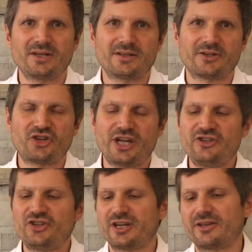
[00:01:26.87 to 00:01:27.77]
Now,
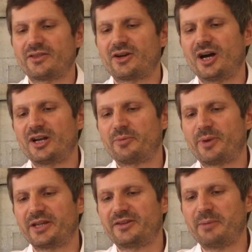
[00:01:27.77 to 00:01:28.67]
changing the color
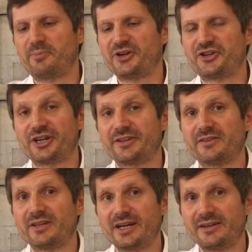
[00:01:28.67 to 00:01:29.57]
by temperature
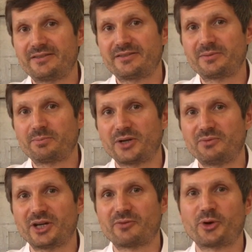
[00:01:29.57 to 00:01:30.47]
is nice,
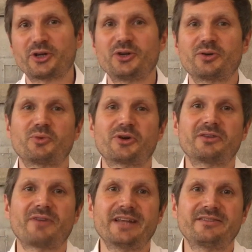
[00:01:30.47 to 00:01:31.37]
but we are working on more
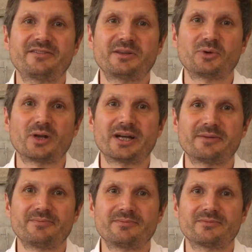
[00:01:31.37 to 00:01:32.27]
advanced stimuli.
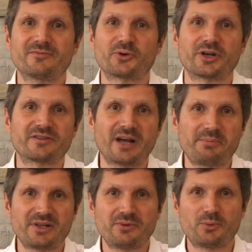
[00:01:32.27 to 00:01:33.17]
For
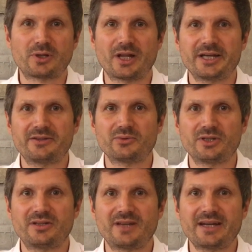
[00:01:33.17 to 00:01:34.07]
example, if we would like to
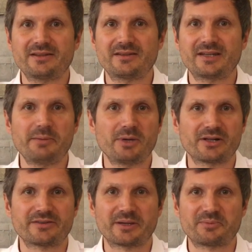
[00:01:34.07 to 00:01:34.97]
detect
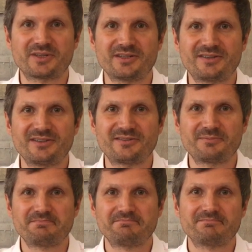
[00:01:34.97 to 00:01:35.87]
chemical substances
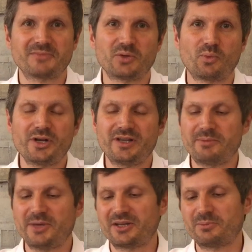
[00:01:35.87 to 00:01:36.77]
and one
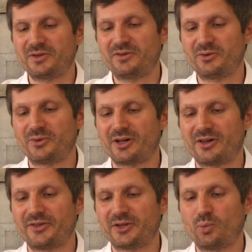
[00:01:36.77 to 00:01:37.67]
day make a
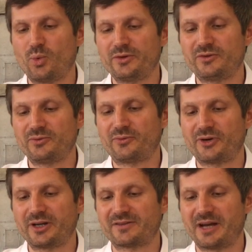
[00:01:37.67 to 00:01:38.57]
material that warns you,
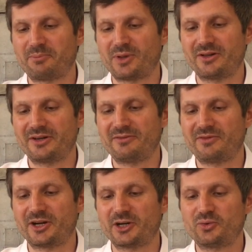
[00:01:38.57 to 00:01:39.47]
for example, if
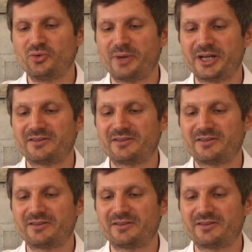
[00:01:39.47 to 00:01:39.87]
there are too many